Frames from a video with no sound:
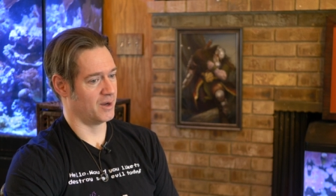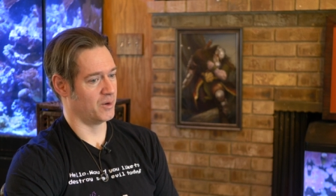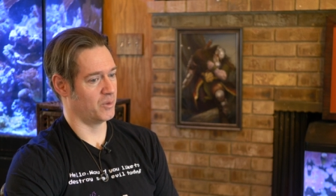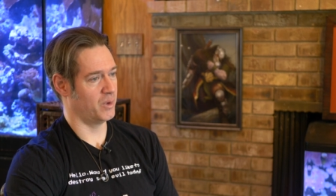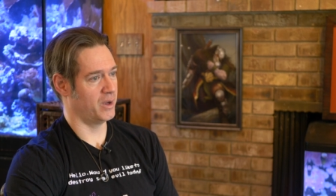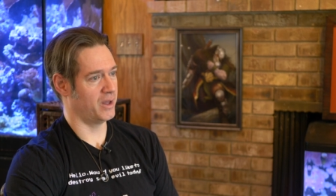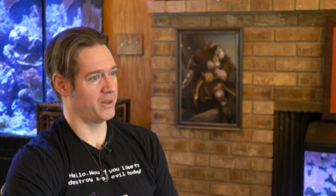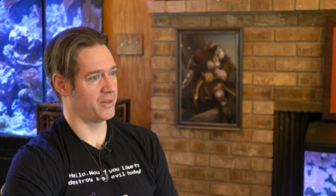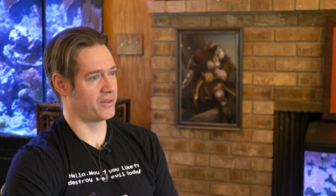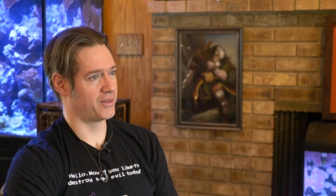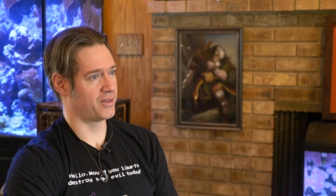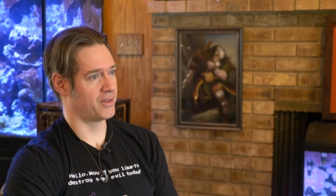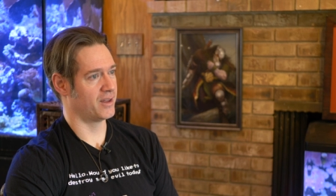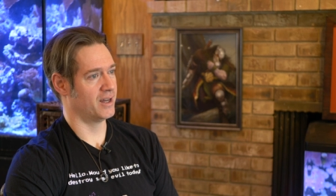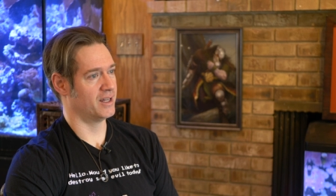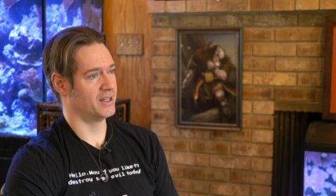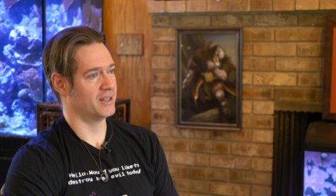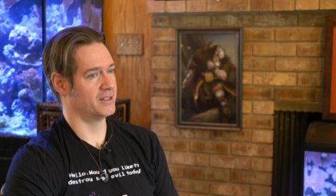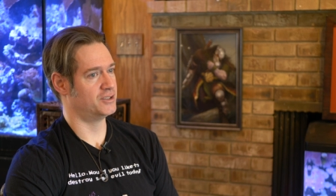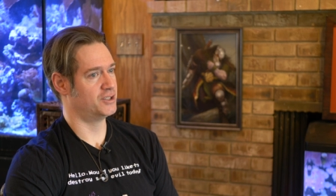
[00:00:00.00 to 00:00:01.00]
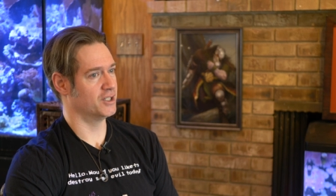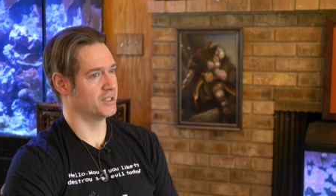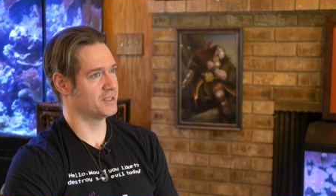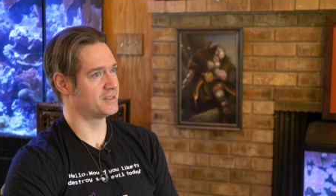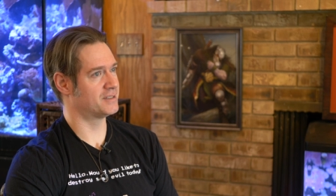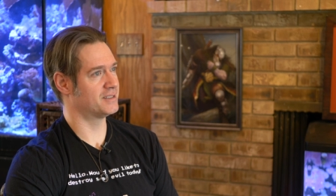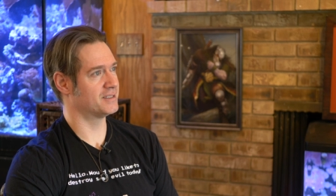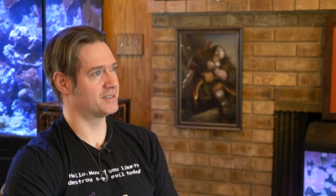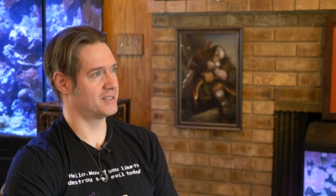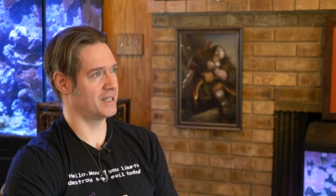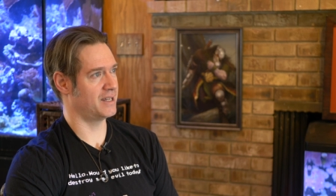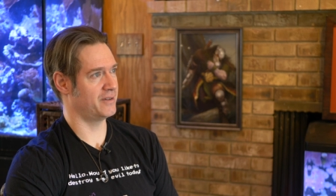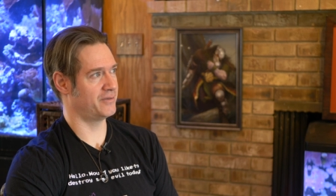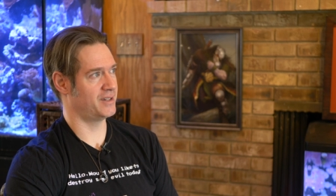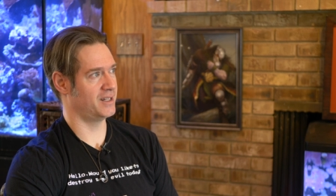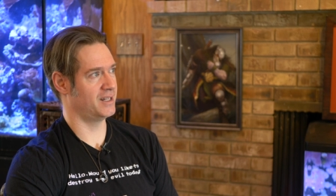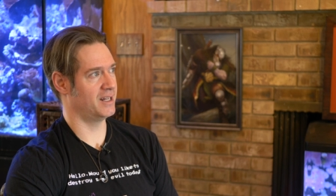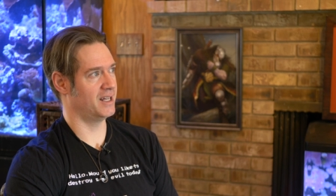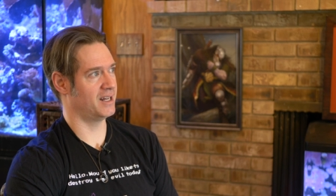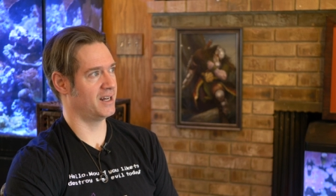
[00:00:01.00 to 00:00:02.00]
with just the
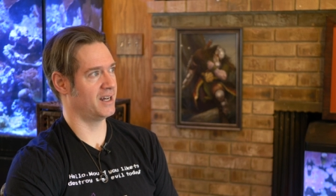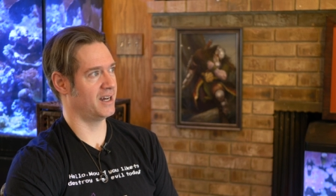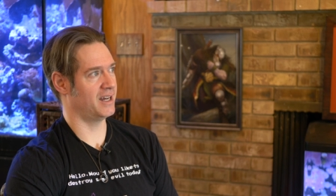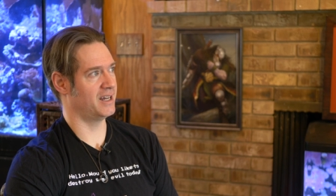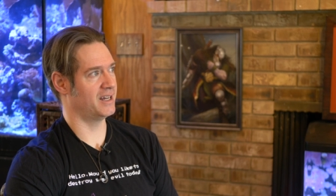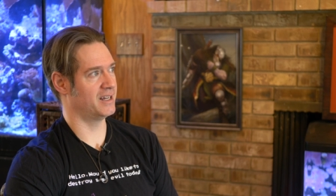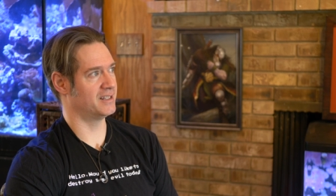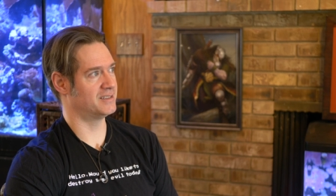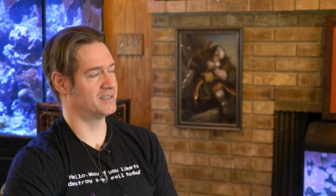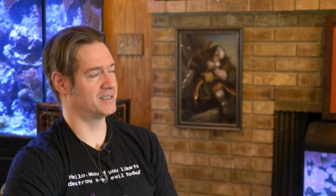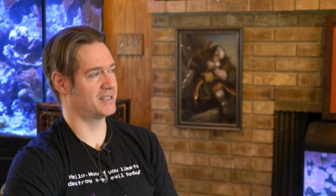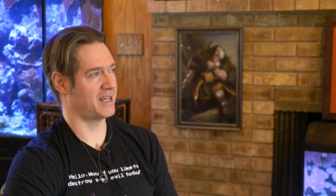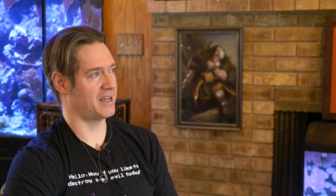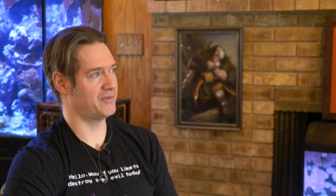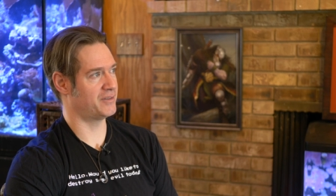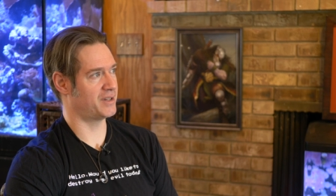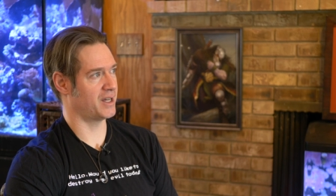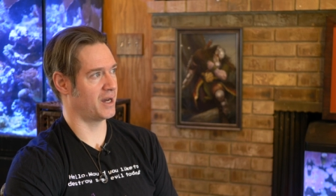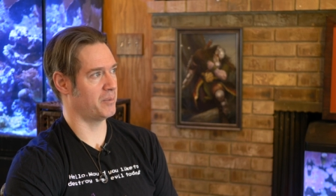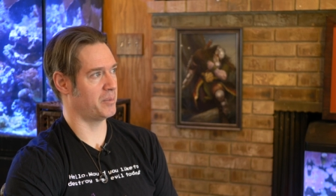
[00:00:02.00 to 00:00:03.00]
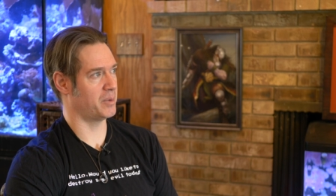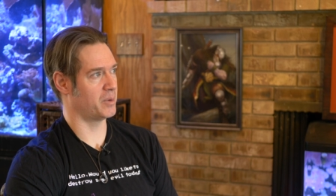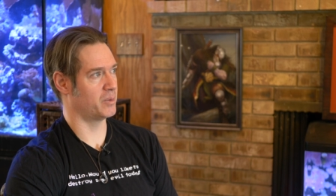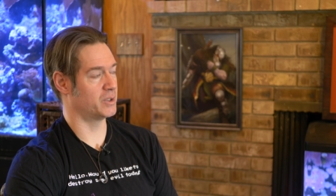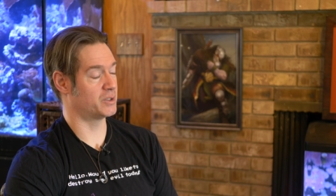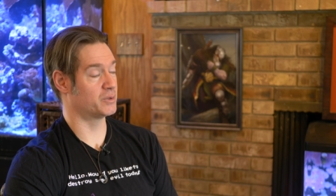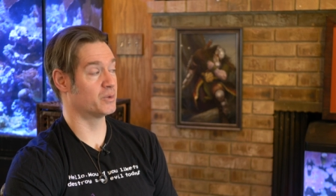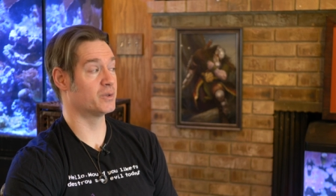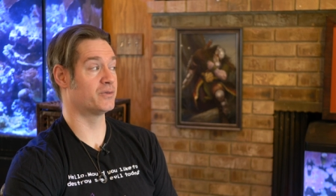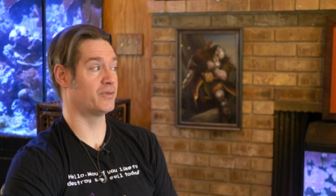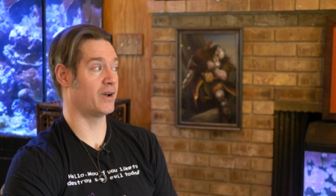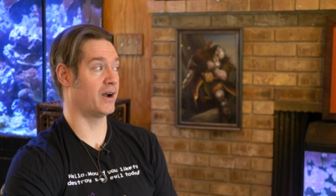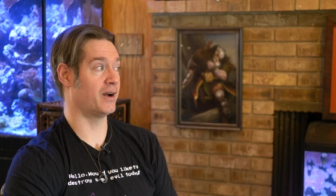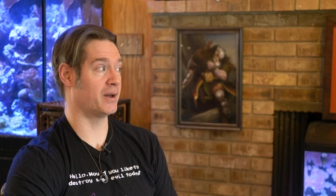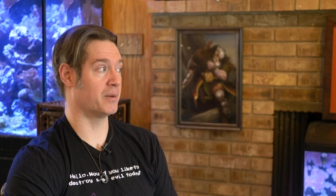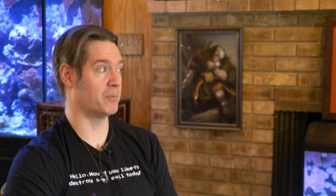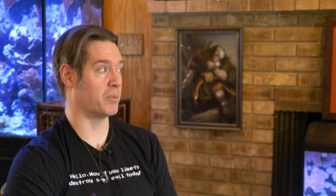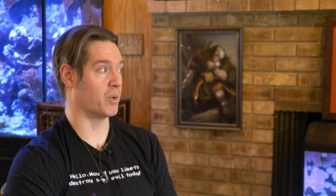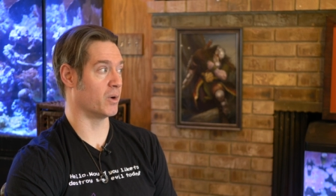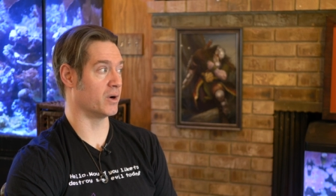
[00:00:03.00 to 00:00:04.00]
safety net I had saved up, which was very
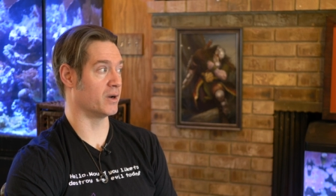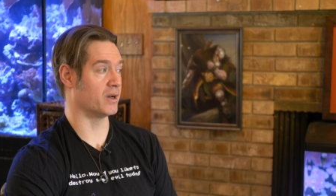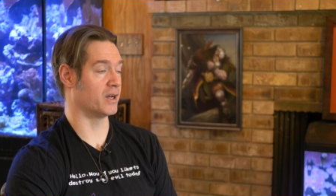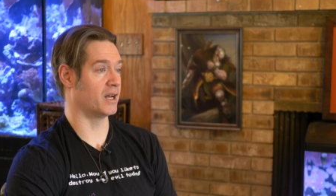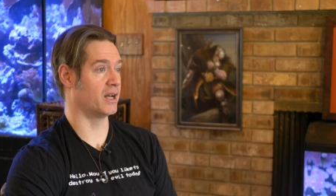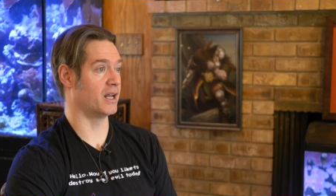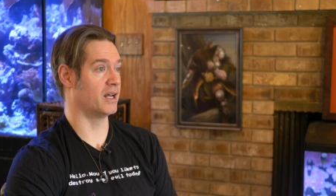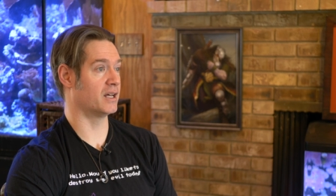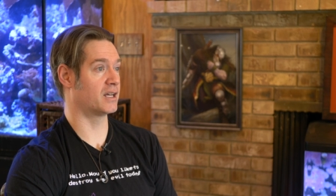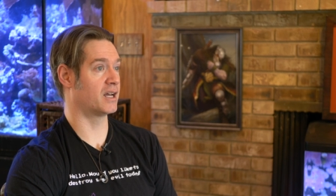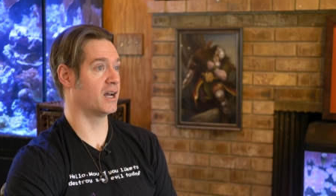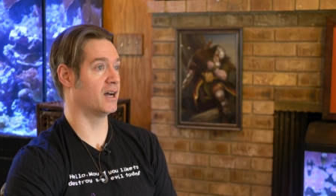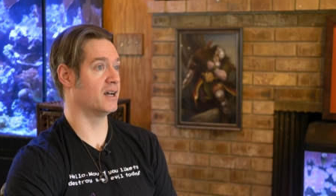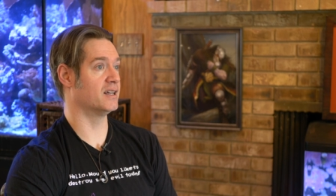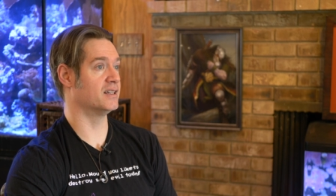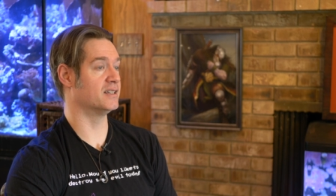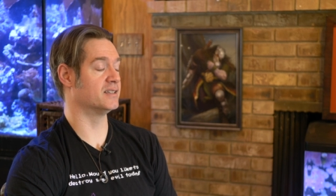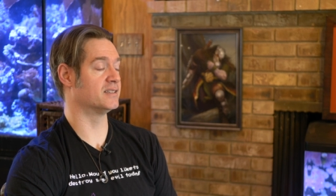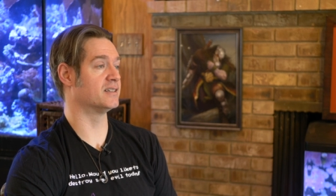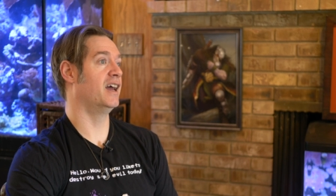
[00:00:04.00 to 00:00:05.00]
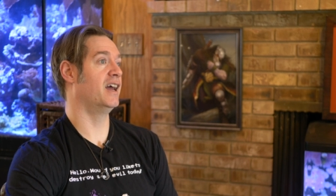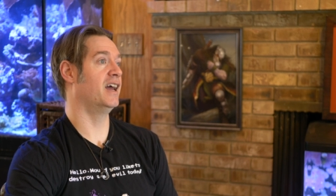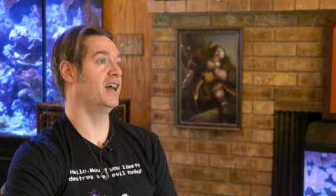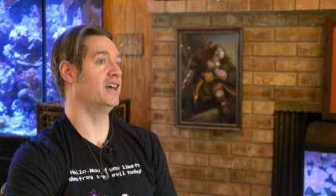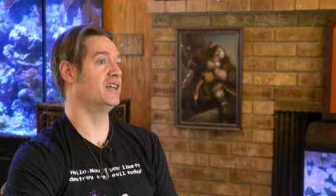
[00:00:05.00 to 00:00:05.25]
important because mm-hmm.